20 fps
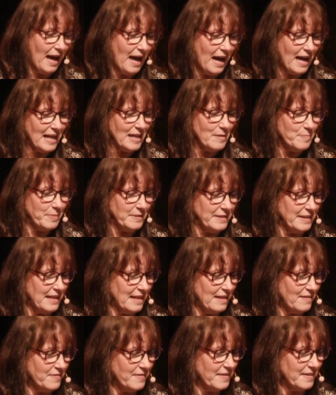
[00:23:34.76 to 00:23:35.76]
I
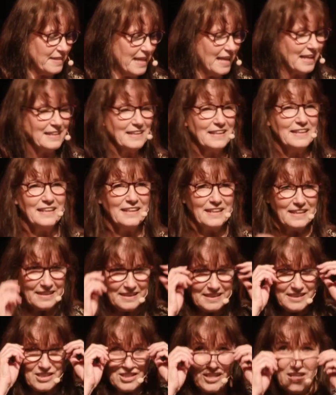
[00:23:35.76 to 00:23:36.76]
believe that
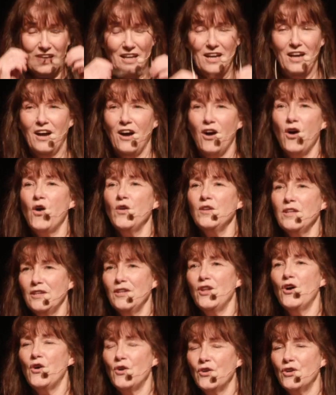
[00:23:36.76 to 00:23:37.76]
all
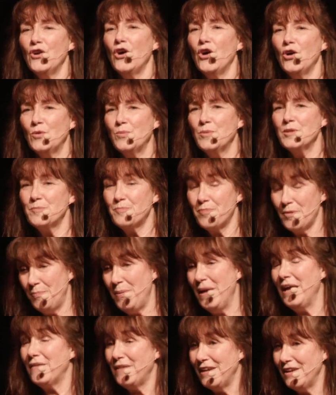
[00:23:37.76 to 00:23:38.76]
along God was
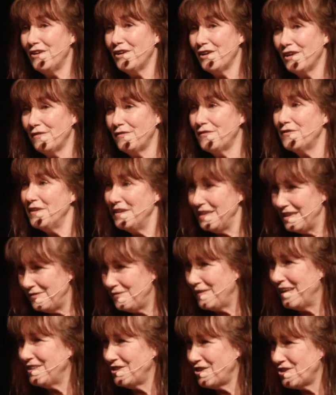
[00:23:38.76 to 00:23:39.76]
preparing her for an
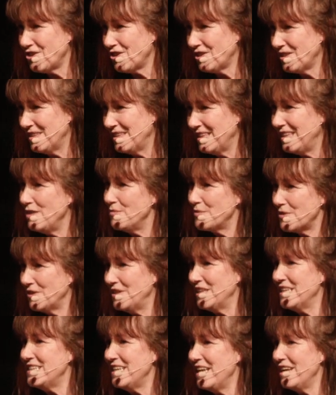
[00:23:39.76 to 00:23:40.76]
adventure that he was
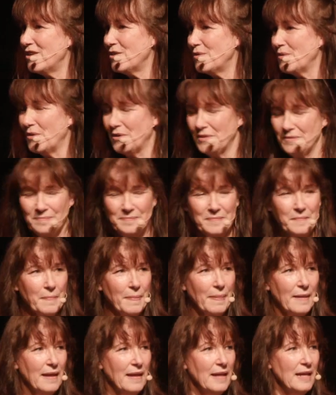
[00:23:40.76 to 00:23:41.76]
going to take her on.
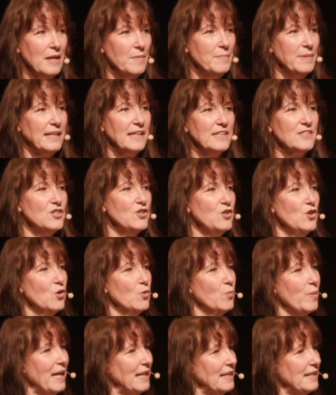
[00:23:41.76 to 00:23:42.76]
Because,
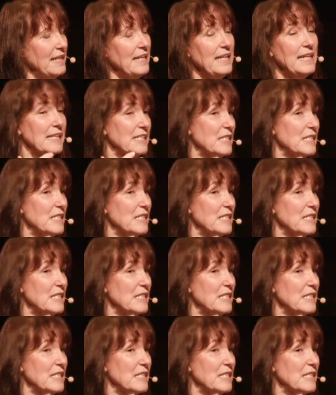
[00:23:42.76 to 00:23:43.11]
when he